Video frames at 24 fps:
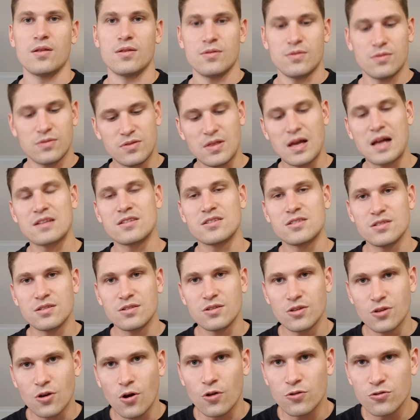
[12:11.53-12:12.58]
that
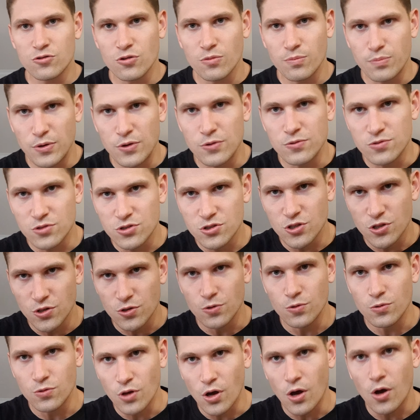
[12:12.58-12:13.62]
contributes
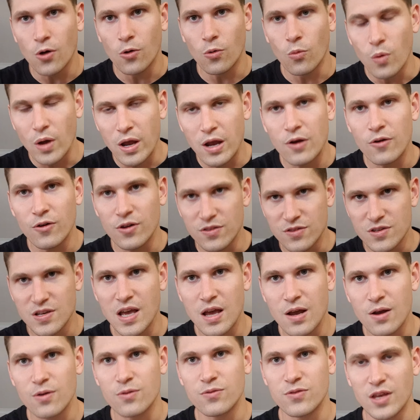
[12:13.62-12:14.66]
to the whole wear and
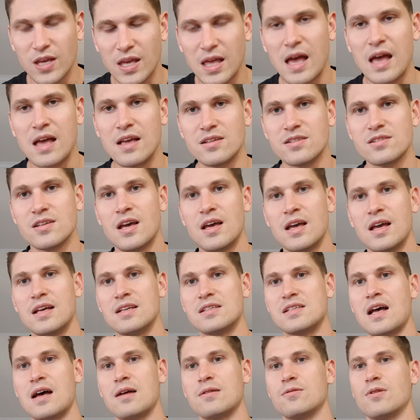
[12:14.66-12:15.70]
tear of the case. Is
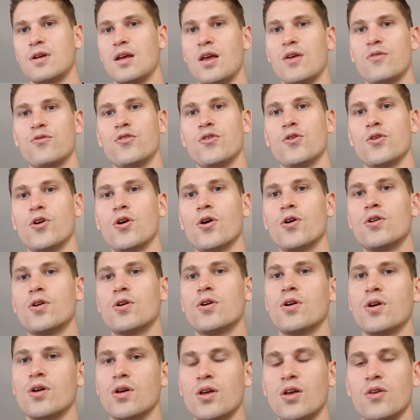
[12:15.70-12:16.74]
that if you
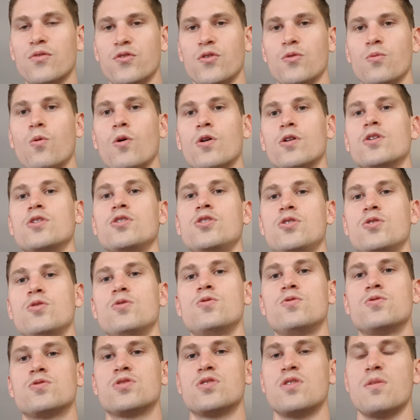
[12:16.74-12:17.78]
want to
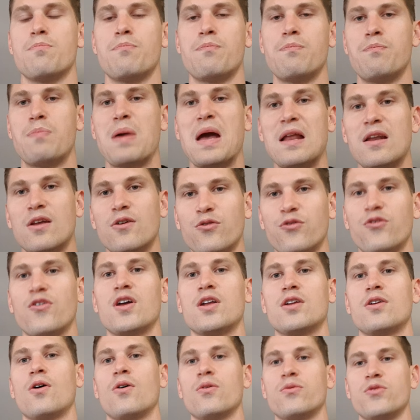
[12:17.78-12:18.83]
use the
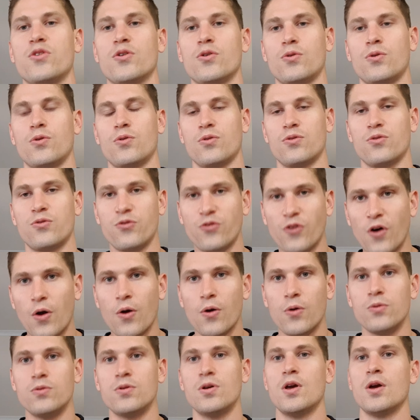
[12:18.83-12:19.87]
benefit of your
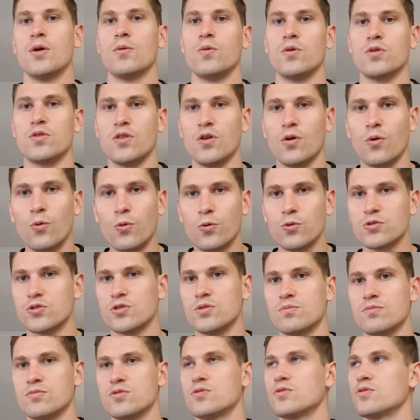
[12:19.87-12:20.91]
phone with the
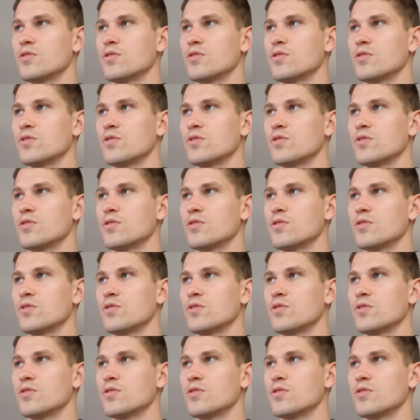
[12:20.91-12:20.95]
awesome